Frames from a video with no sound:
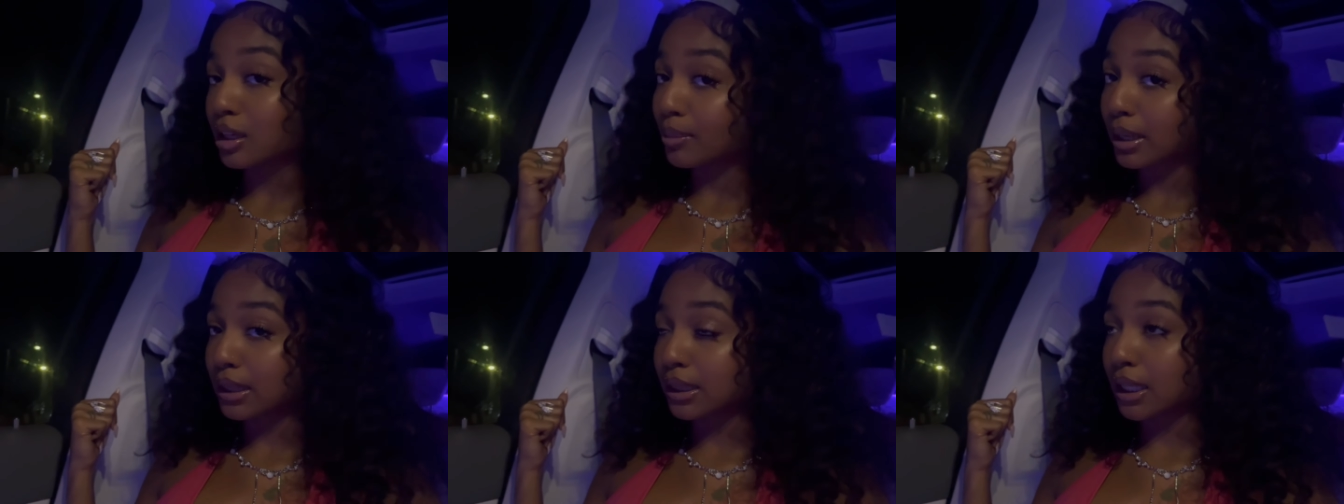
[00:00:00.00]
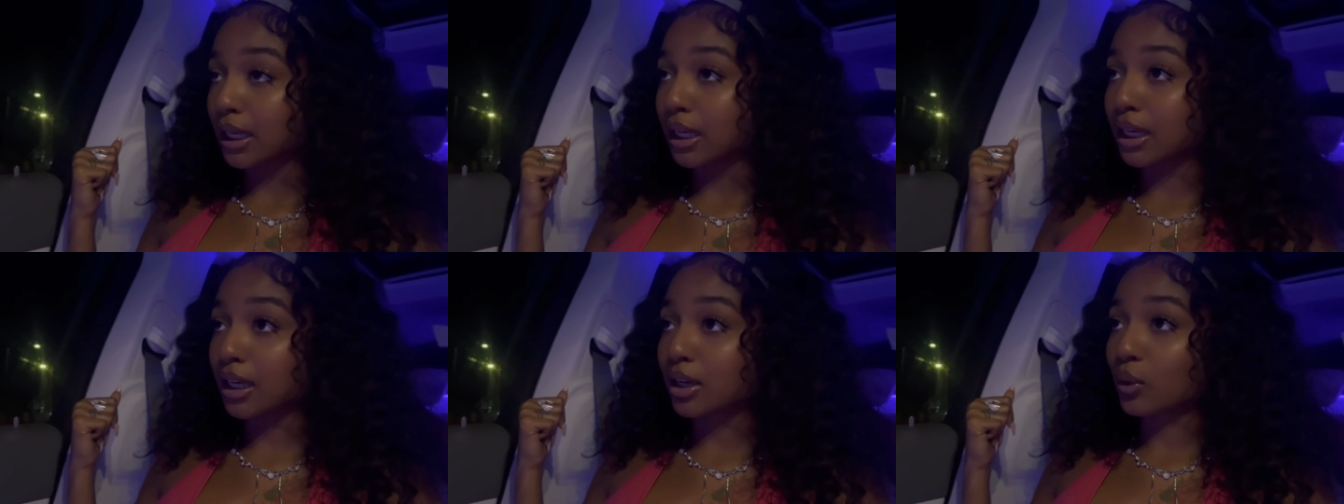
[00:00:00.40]
I
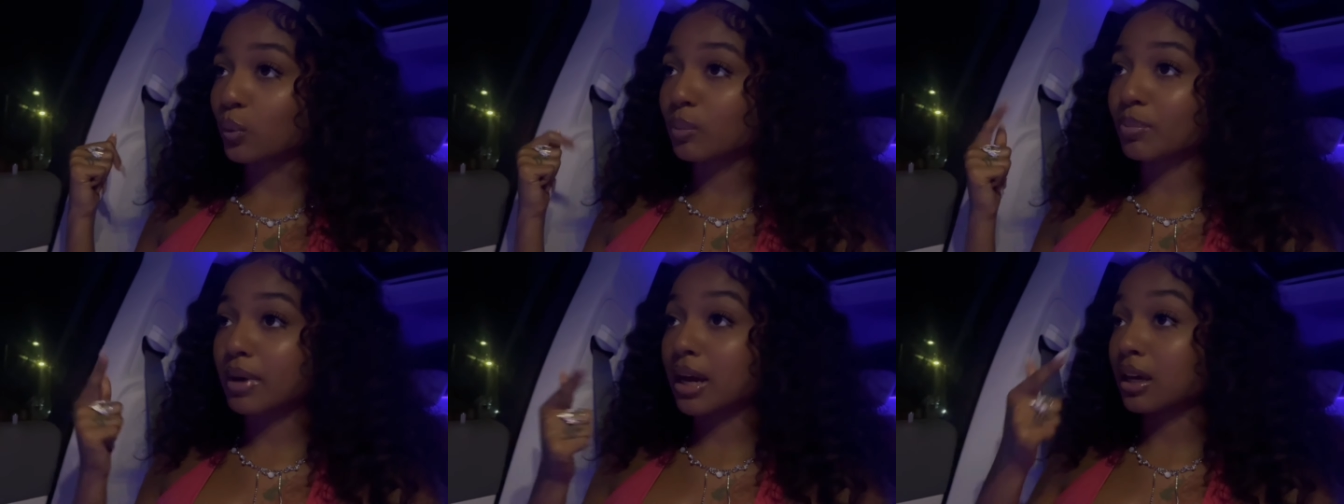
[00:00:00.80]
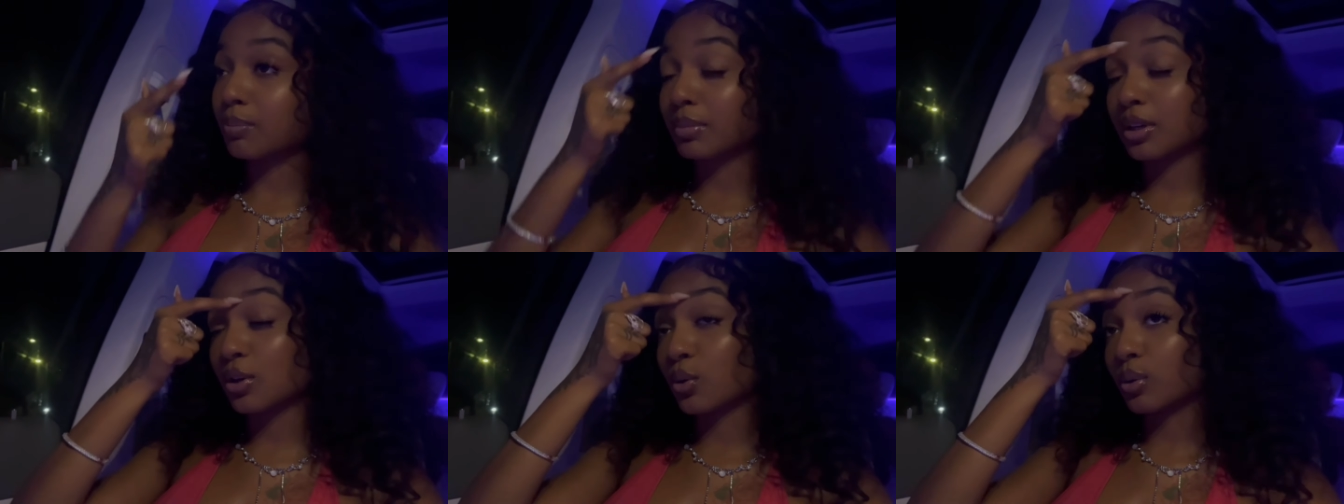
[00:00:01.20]
think we might
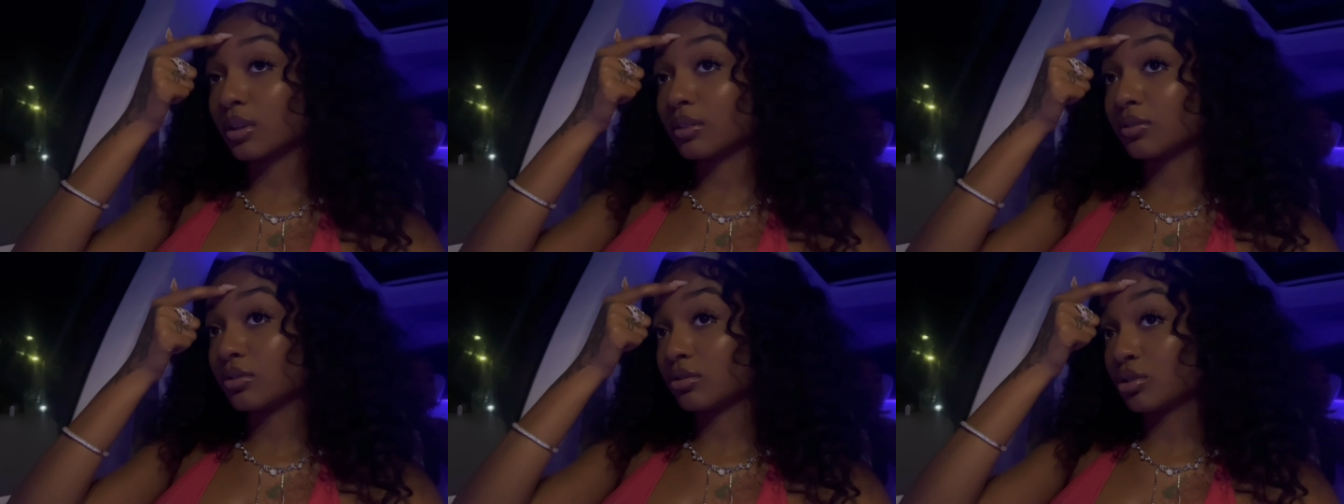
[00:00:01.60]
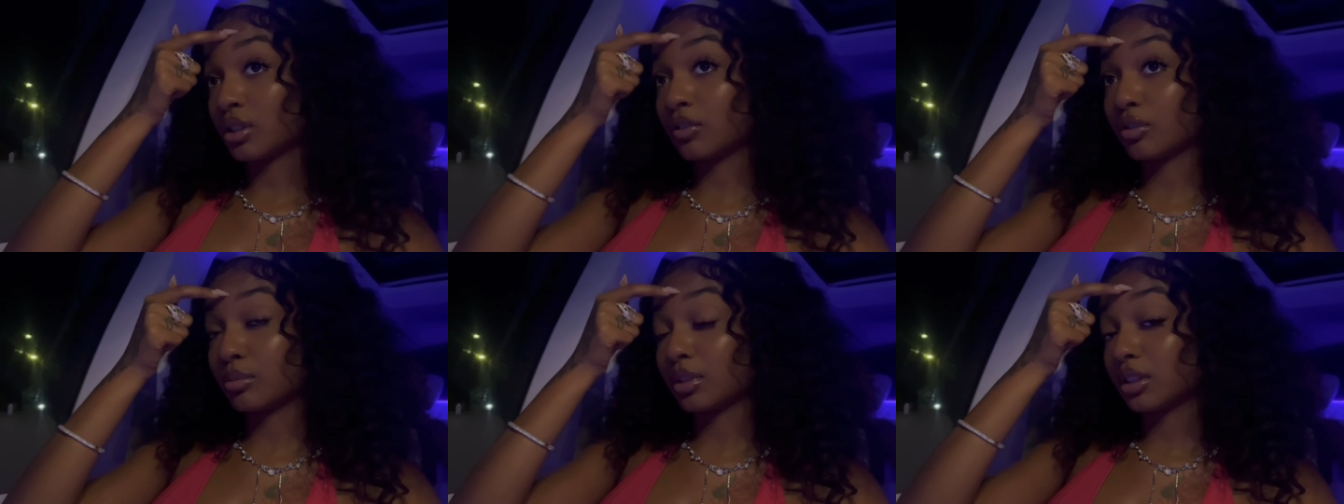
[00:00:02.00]
be going straight
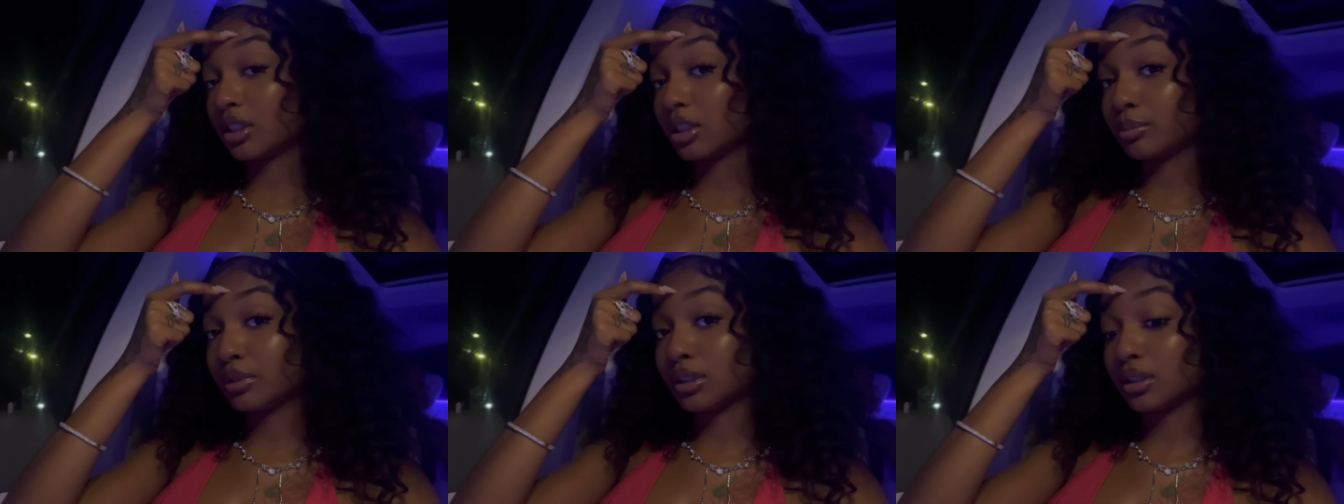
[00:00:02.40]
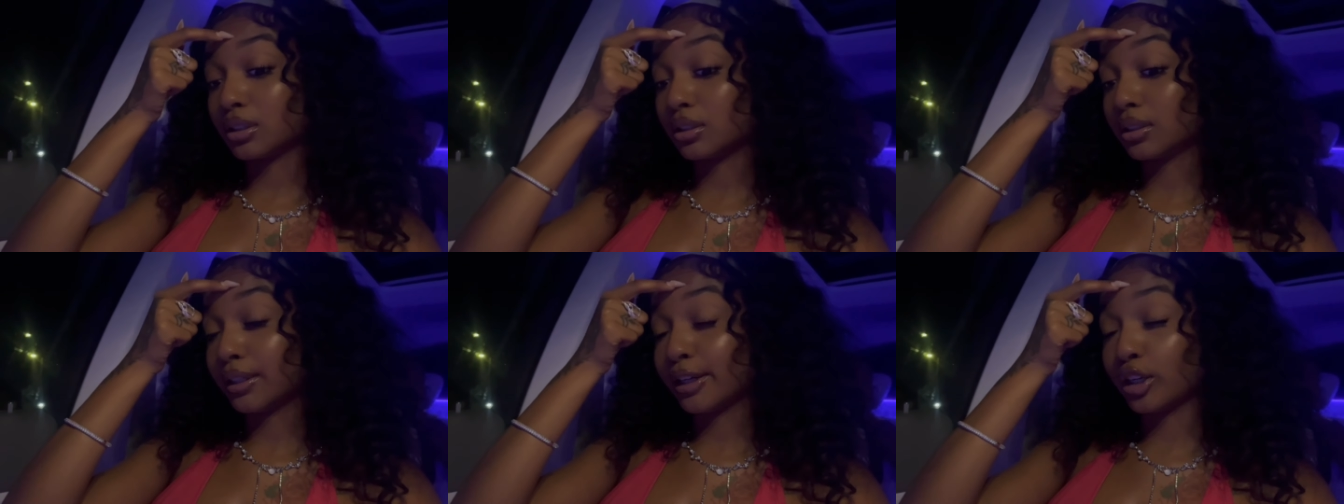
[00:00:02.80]
from the club to
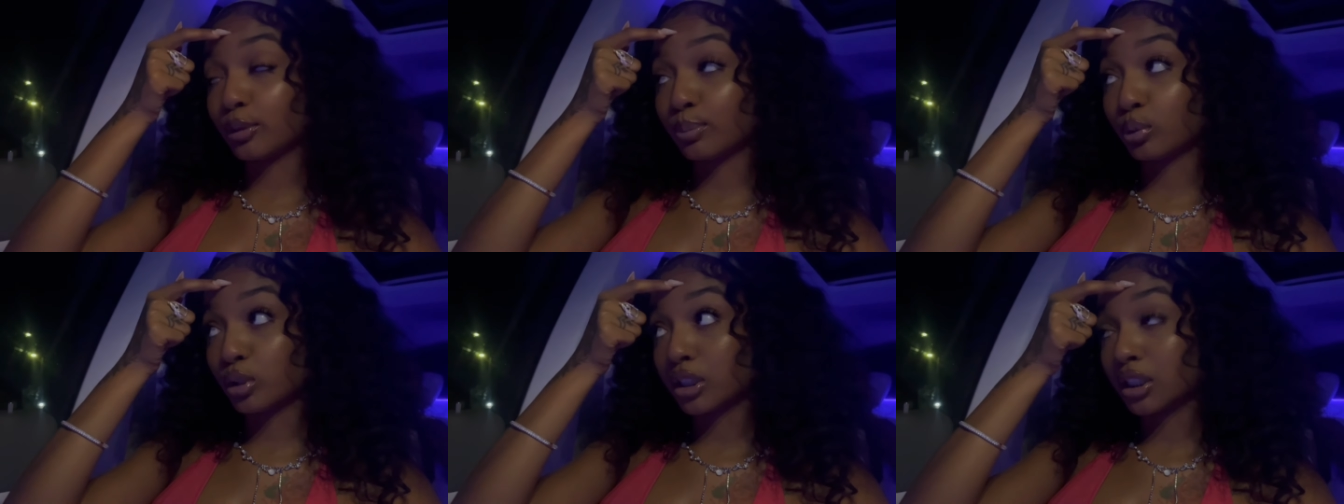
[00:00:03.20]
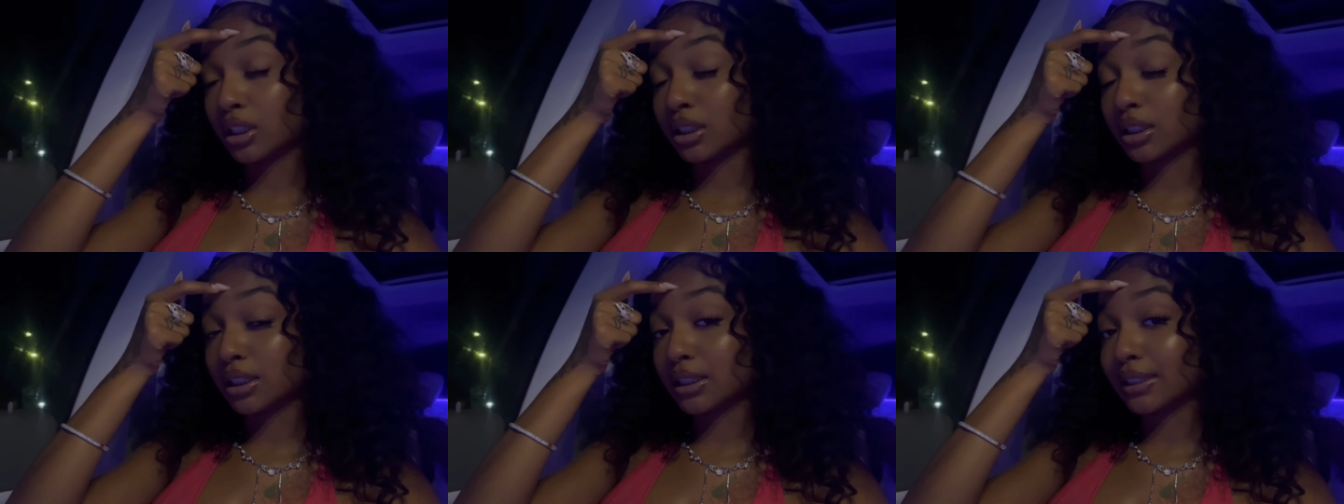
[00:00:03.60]
the airport.
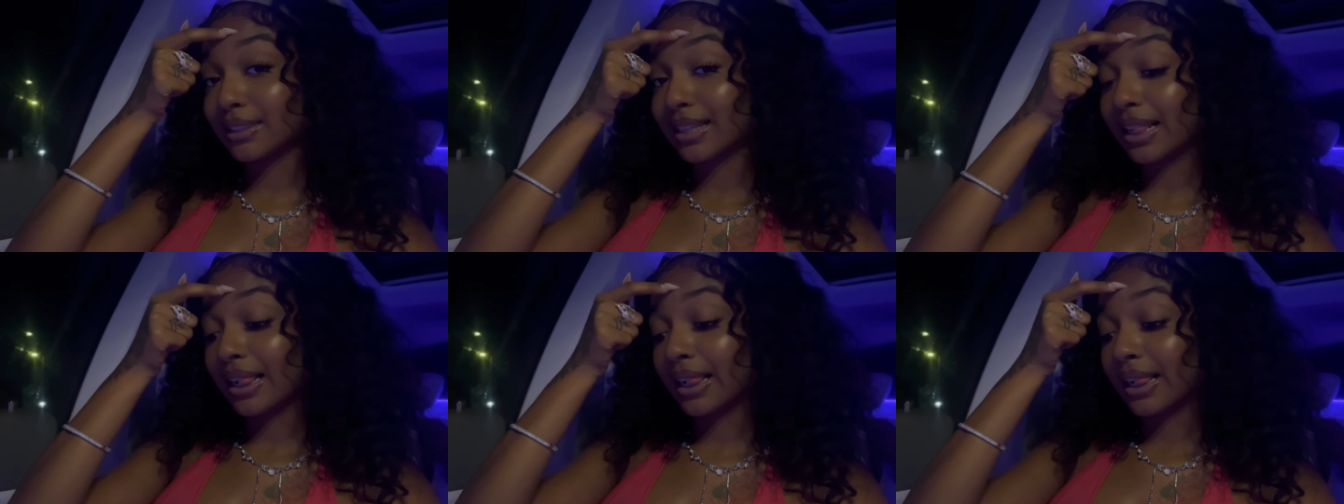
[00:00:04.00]
I'm bringing my